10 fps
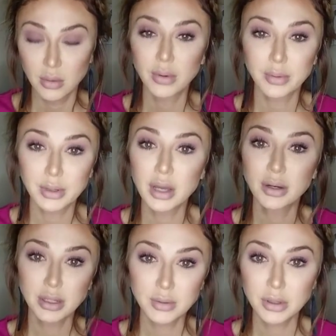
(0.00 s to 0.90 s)
we would go
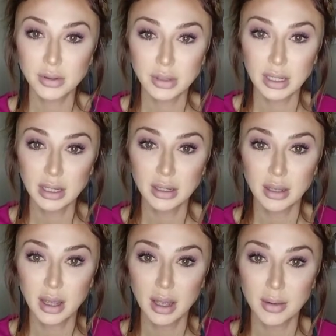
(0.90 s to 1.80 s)
to Iwakuni,
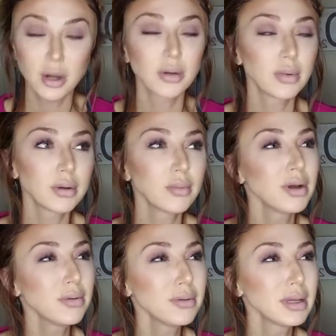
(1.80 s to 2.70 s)
or where
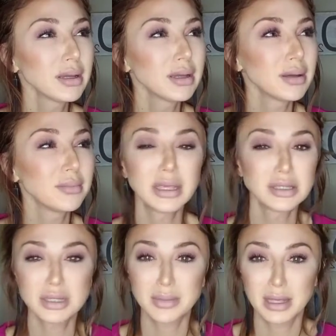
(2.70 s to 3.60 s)
were we?
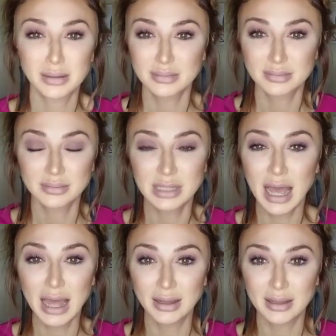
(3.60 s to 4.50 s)
Miyajima, the
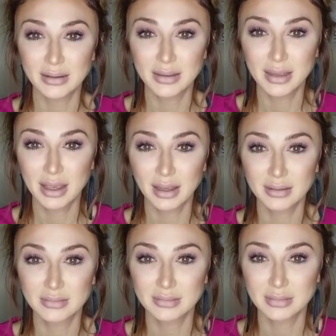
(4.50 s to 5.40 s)
island
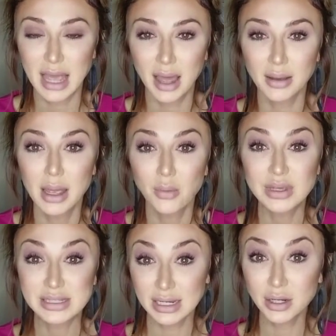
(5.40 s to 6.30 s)
thing. Yeah.
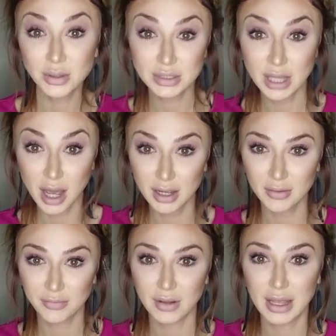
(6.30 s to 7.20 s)
We stayed in
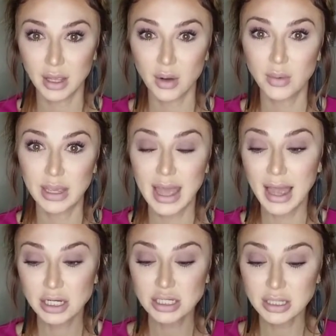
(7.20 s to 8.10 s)
Osaka for a week.
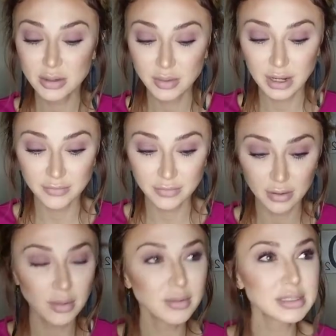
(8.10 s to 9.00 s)
Actually, what
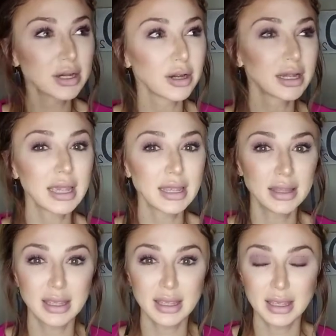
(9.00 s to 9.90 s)
was the hurricane
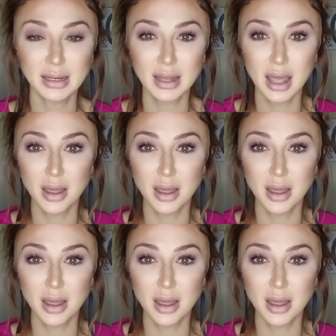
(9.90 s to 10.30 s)
that hit?